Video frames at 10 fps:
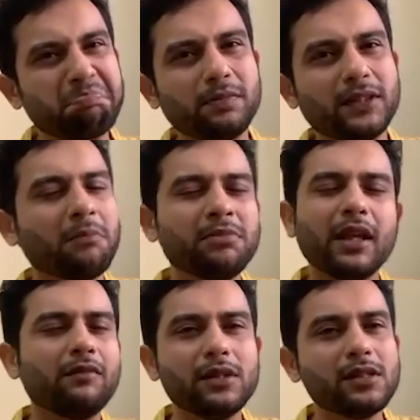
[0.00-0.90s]

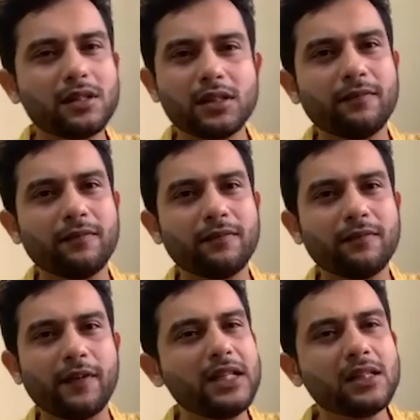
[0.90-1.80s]
something was very
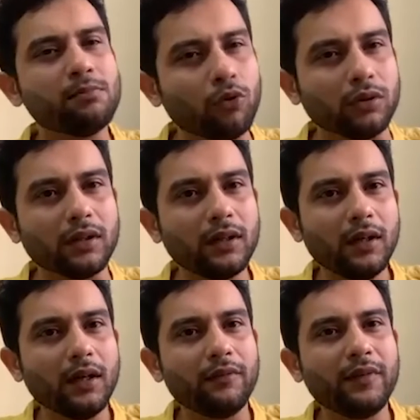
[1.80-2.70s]
smooth.
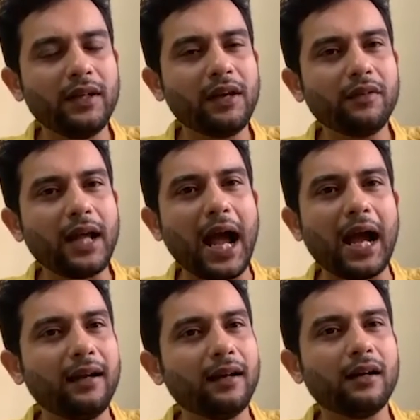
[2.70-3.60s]
We never
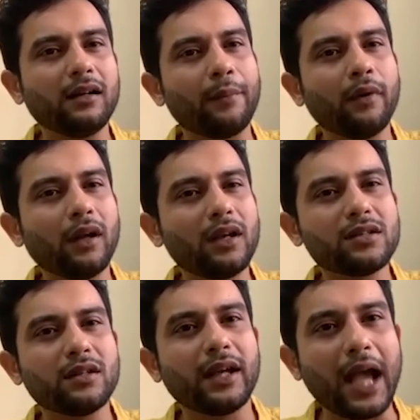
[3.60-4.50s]
had a
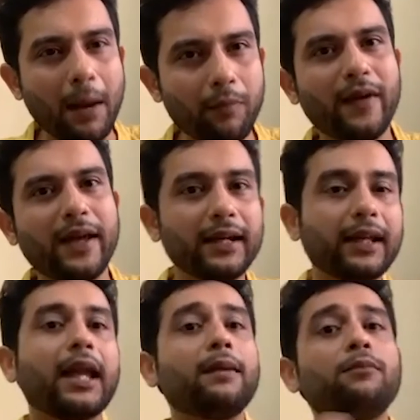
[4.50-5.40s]
communication gap where it
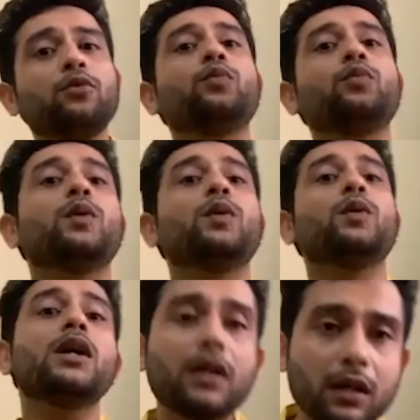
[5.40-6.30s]
came to work,
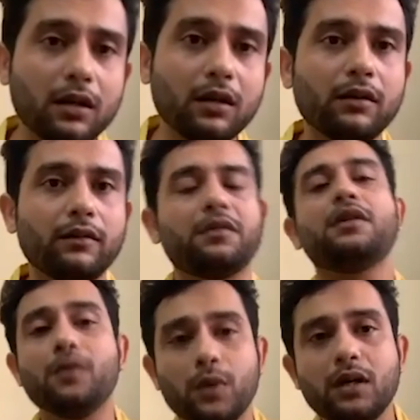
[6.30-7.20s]
her
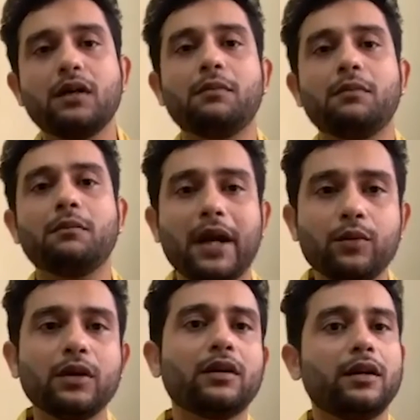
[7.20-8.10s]
work, my work,
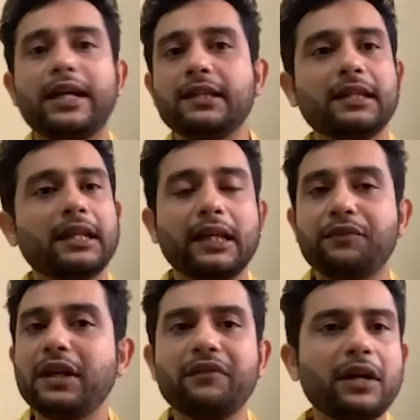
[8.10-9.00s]
anything like that. We
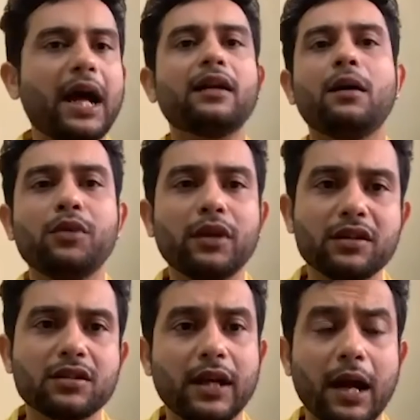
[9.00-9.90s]
never had a
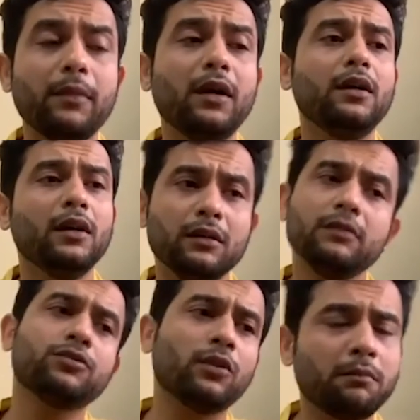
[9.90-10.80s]
communication gap.
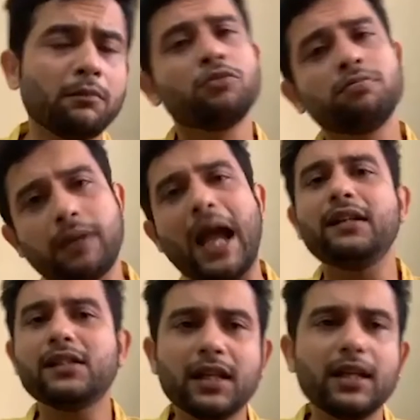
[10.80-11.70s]
So you
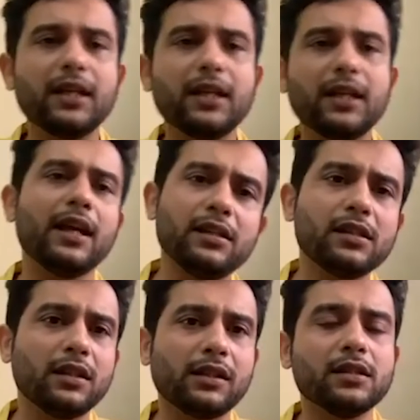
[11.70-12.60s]
can say yes, it
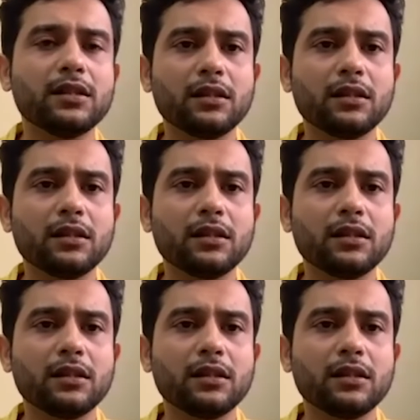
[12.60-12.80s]
is